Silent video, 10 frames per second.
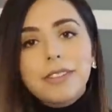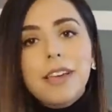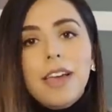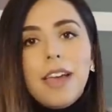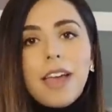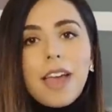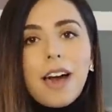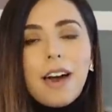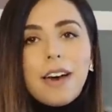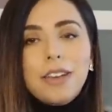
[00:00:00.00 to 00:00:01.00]

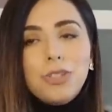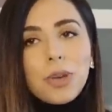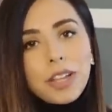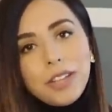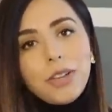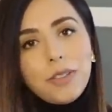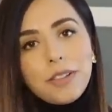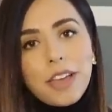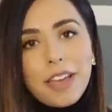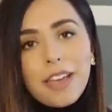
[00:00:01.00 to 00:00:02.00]
So I clicked on
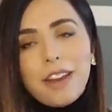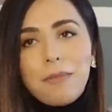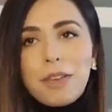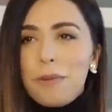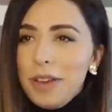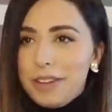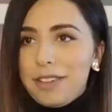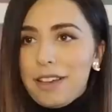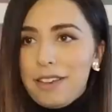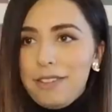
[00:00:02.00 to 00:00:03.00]
the link and I'm like, wait a
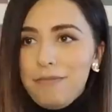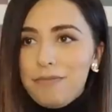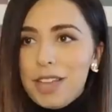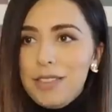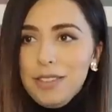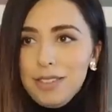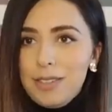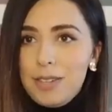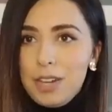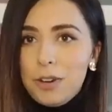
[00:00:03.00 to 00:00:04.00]
second, this is
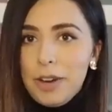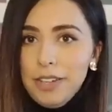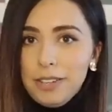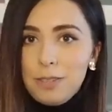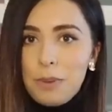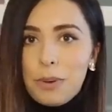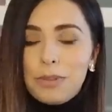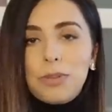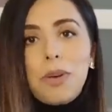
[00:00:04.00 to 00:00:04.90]
the Dear Rentist post.